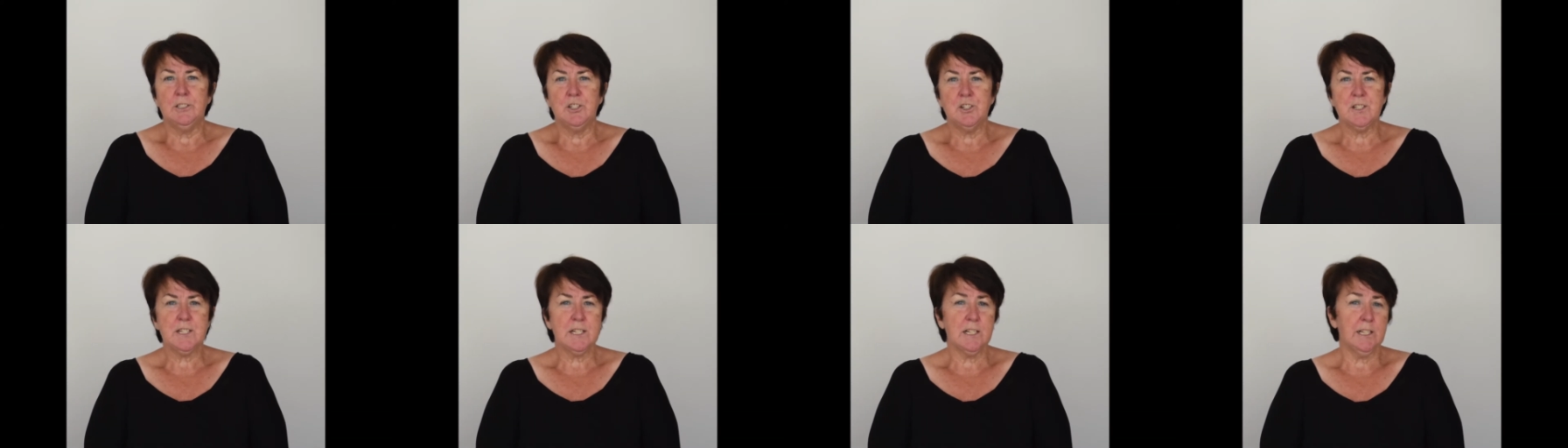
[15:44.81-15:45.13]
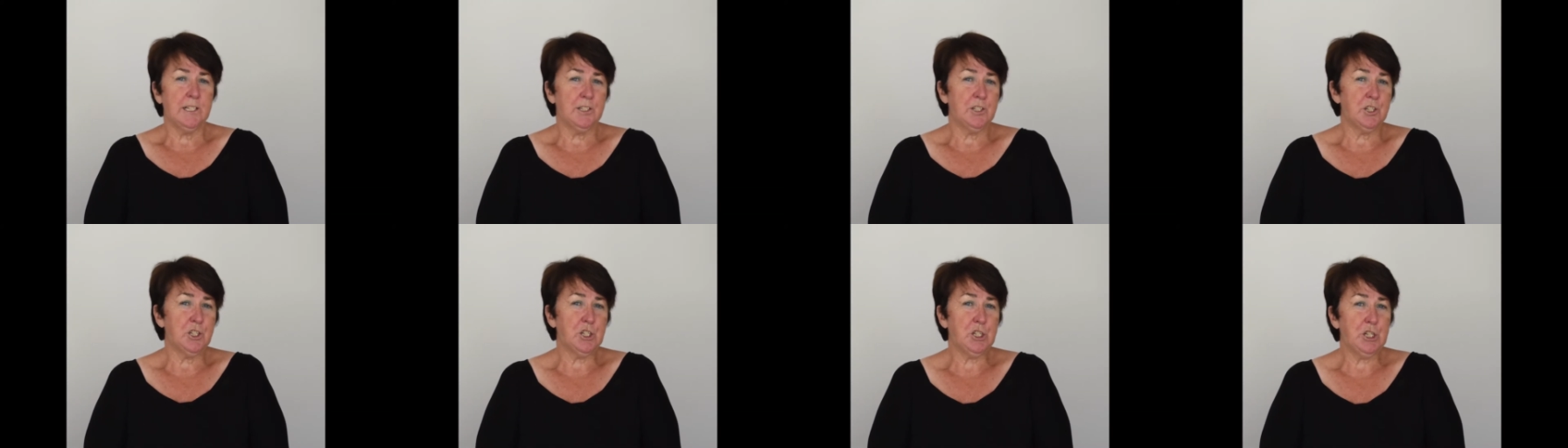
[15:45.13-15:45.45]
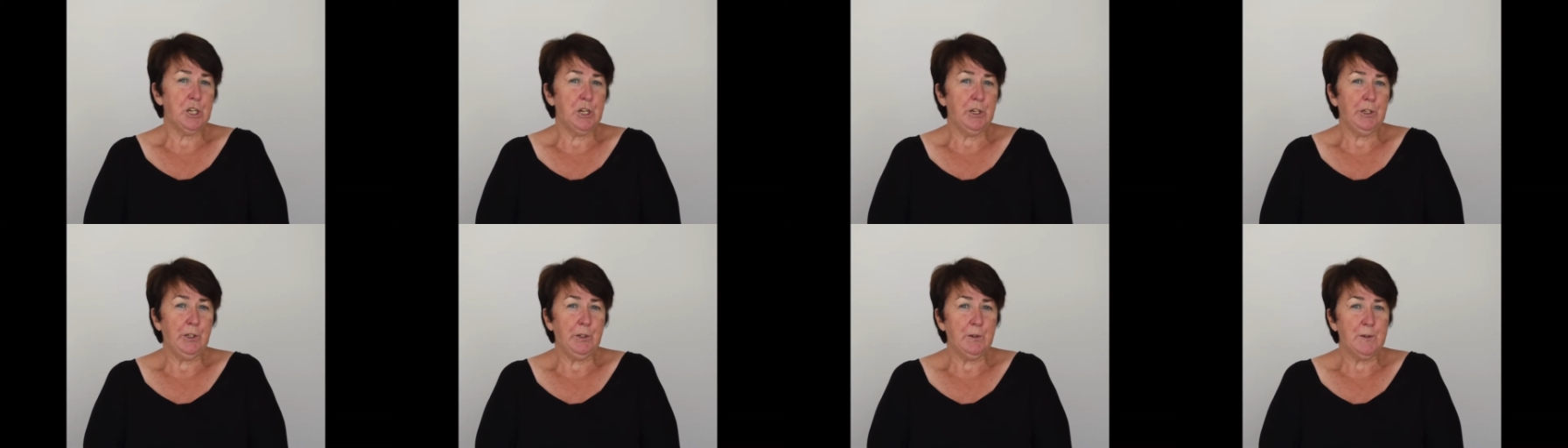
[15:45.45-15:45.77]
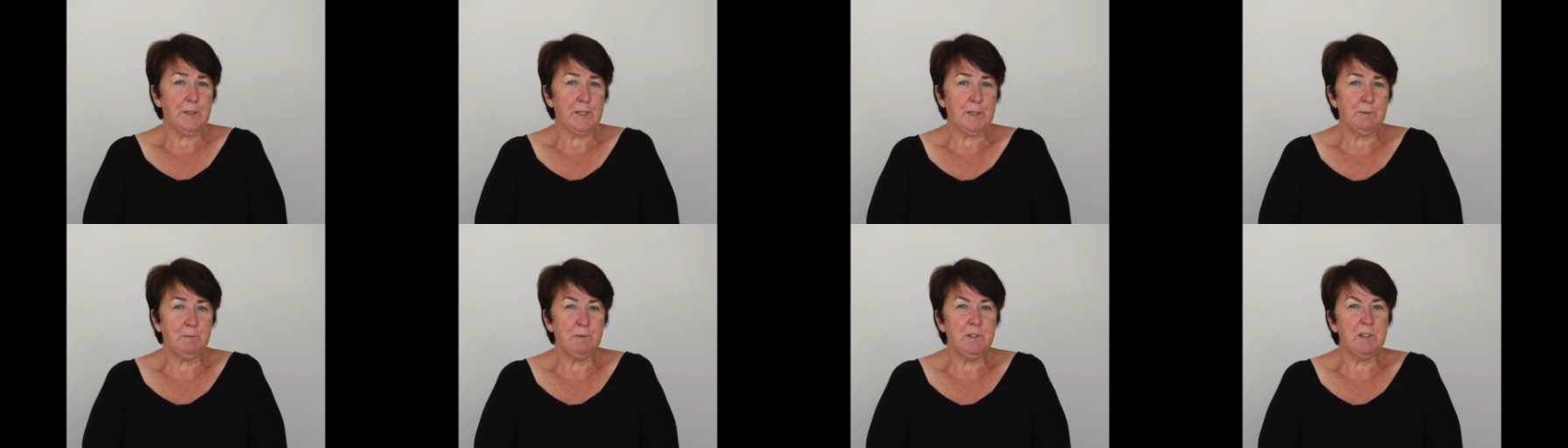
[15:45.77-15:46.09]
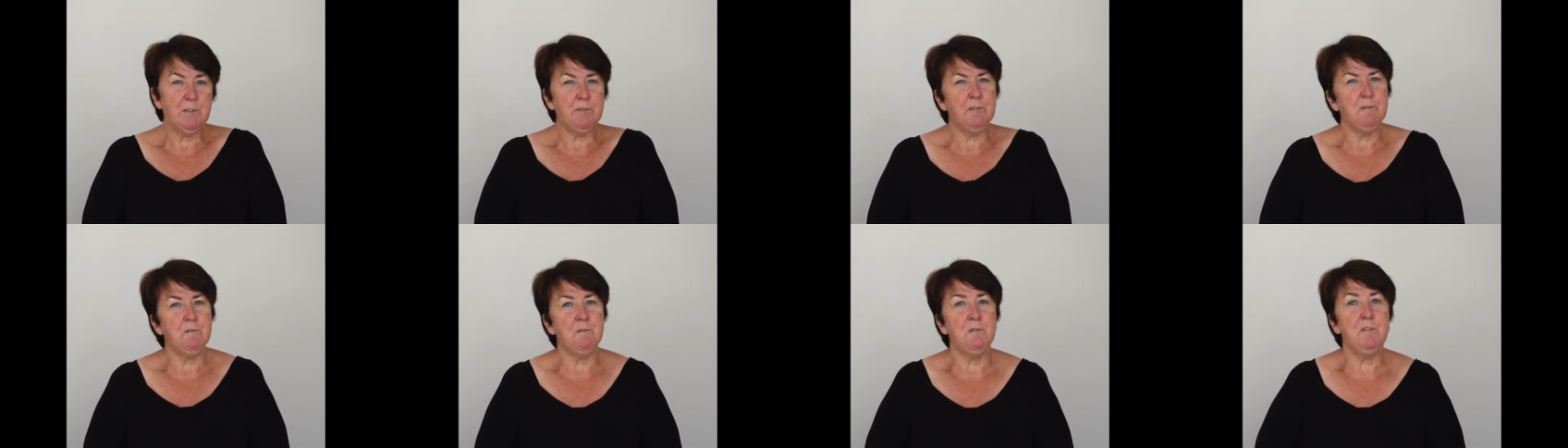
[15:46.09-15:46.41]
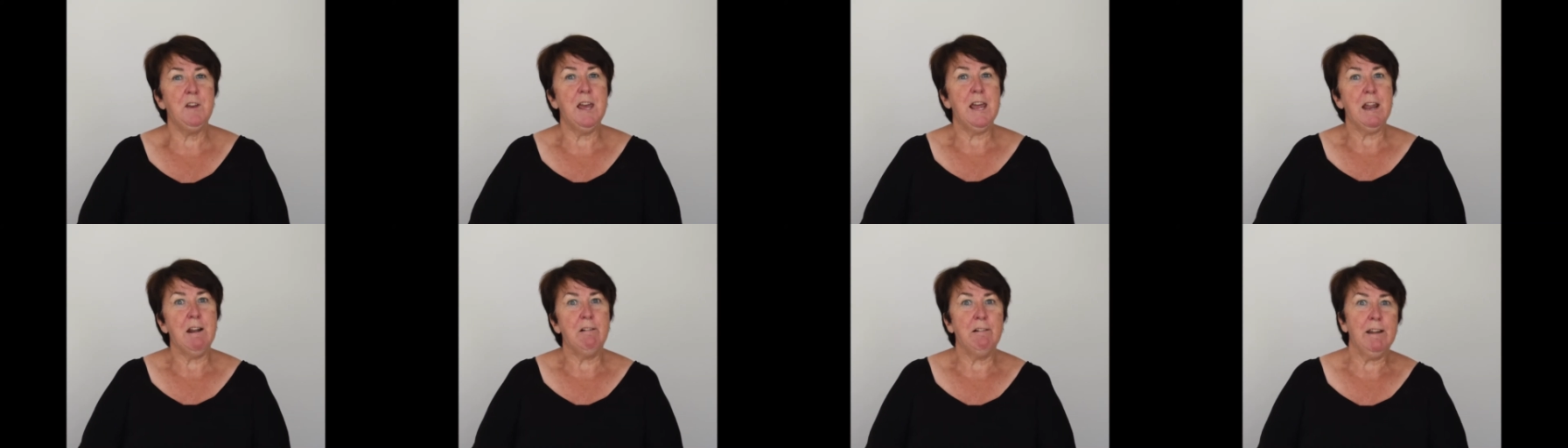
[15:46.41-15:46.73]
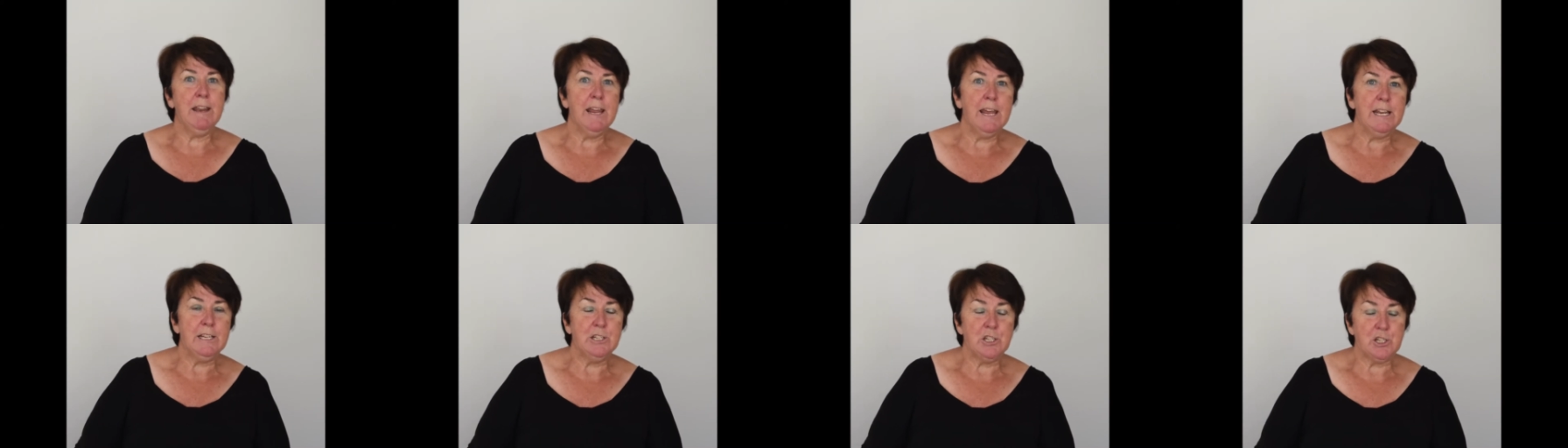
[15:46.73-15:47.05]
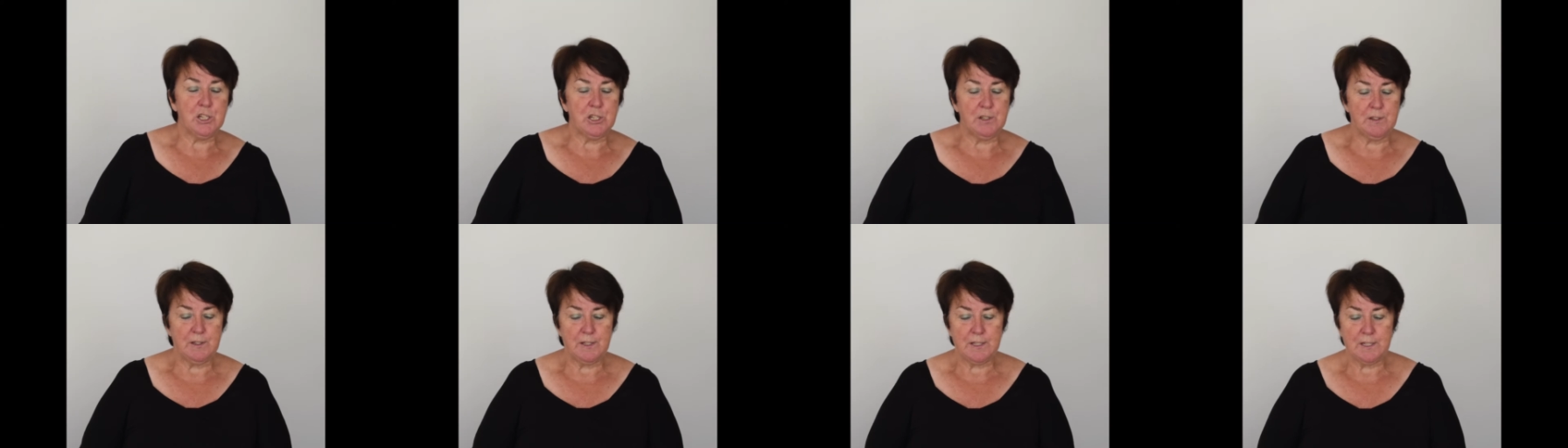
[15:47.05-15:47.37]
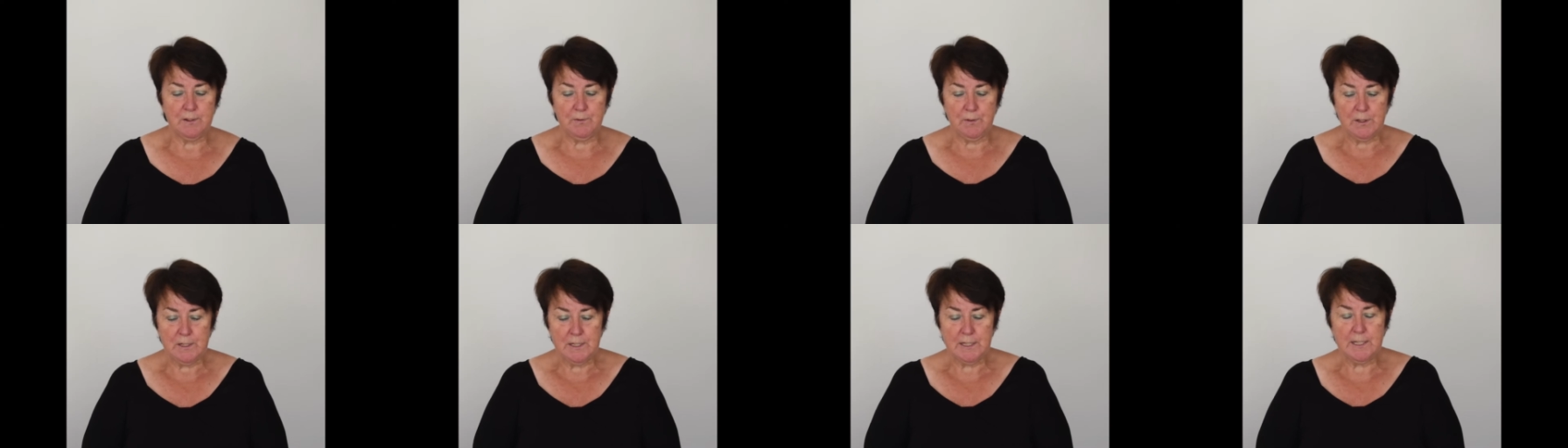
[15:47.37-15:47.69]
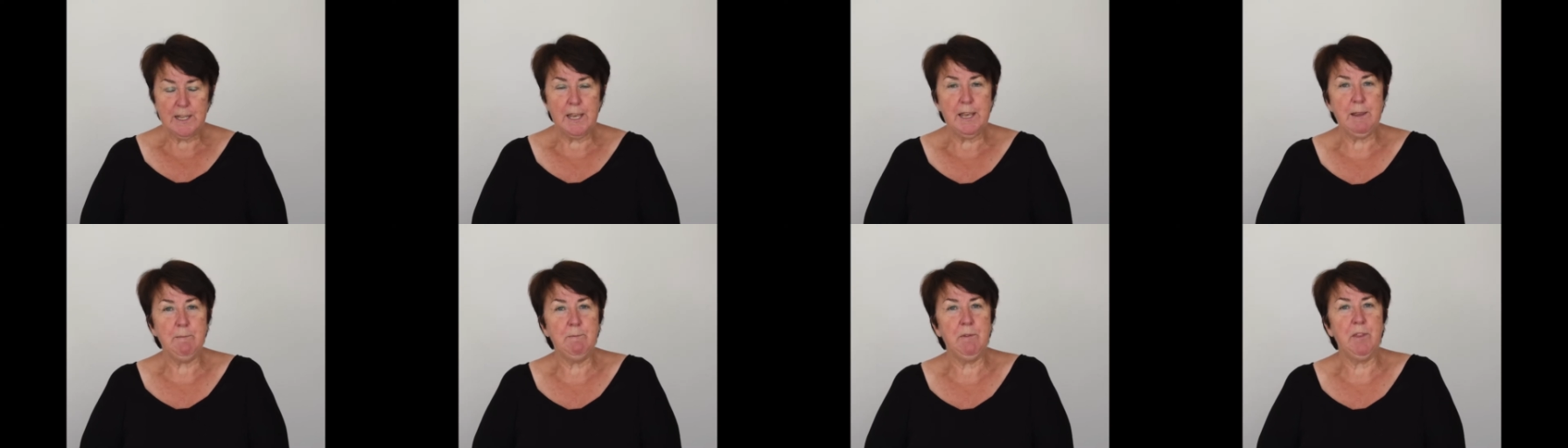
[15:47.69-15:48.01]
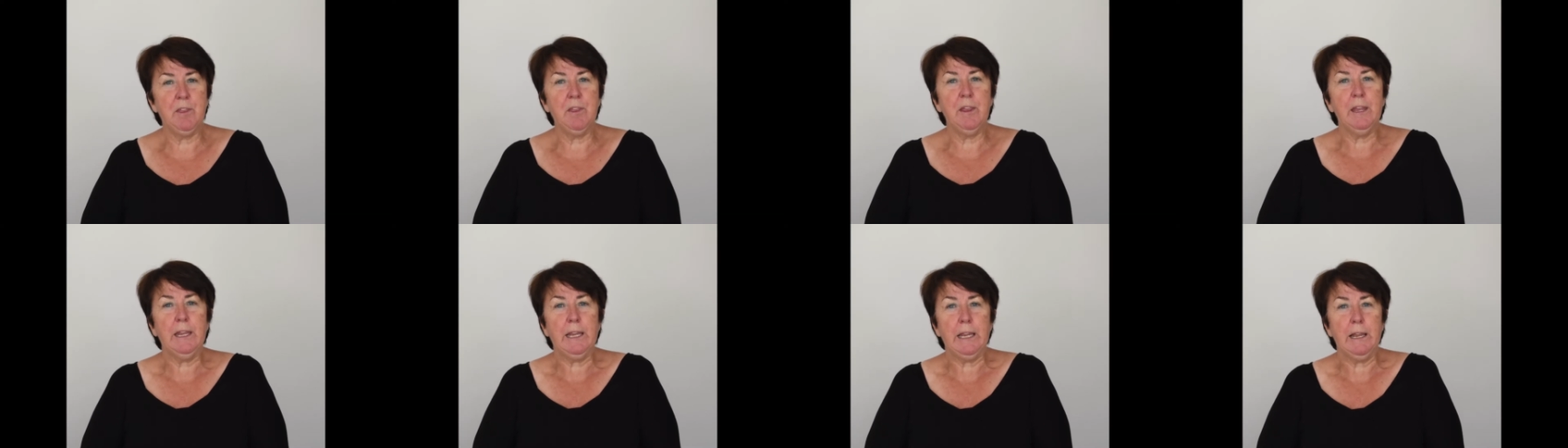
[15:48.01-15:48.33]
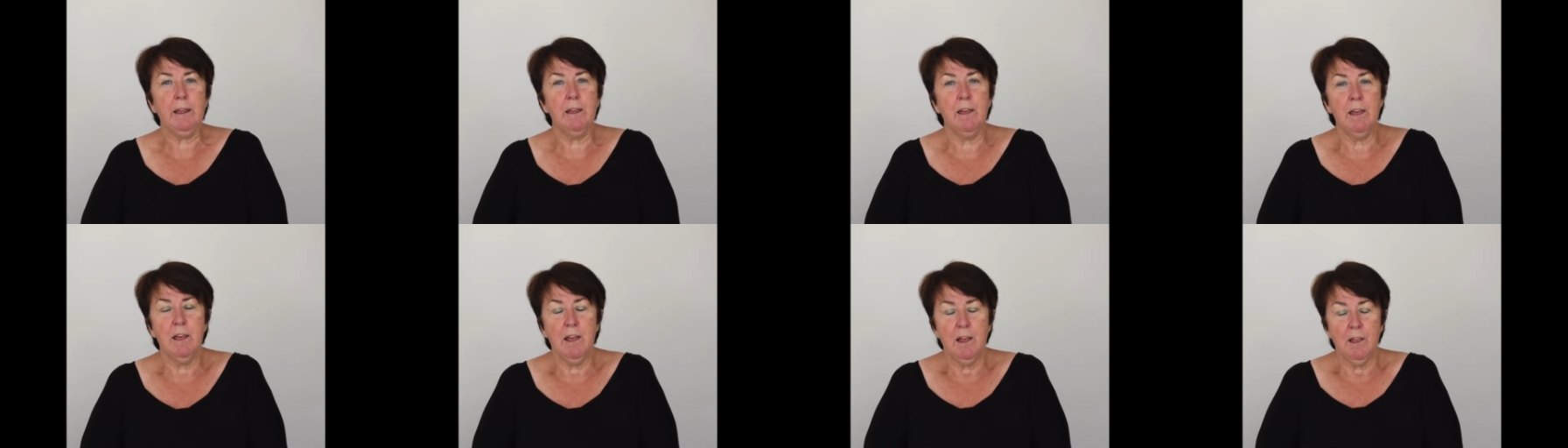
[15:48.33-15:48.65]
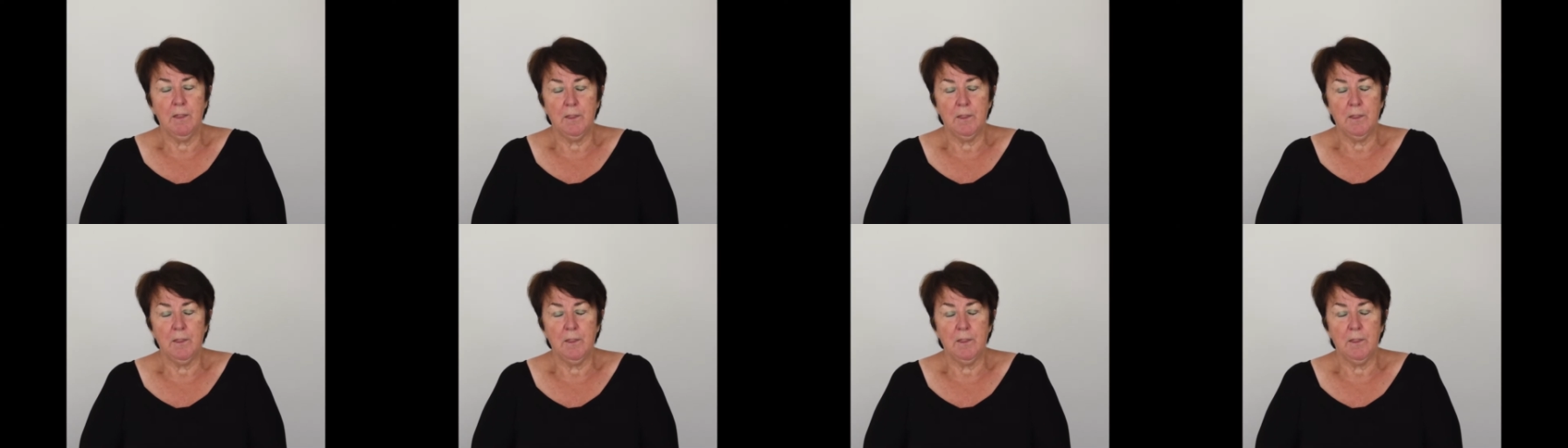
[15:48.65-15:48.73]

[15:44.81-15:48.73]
just like to show you some different variations of the same thing